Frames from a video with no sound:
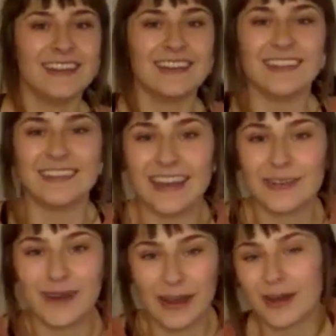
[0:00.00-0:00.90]

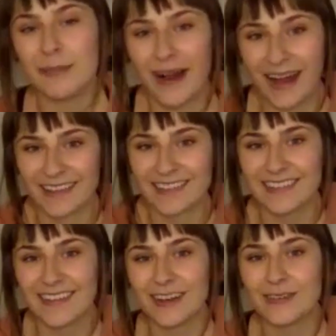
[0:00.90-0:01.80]
I want to pause.
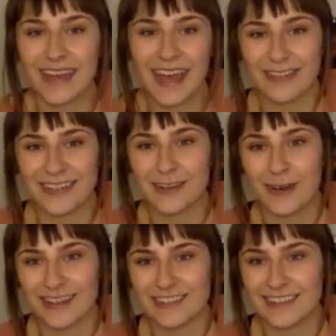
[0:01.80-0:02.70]
Does anyone have any
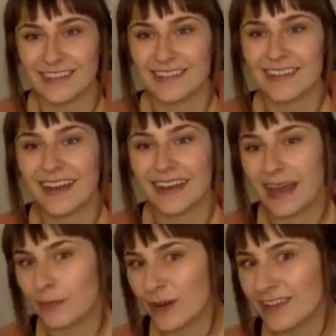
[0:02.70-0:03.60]
questions on
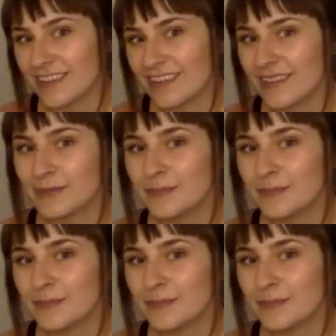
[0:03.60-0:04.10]
hybrids?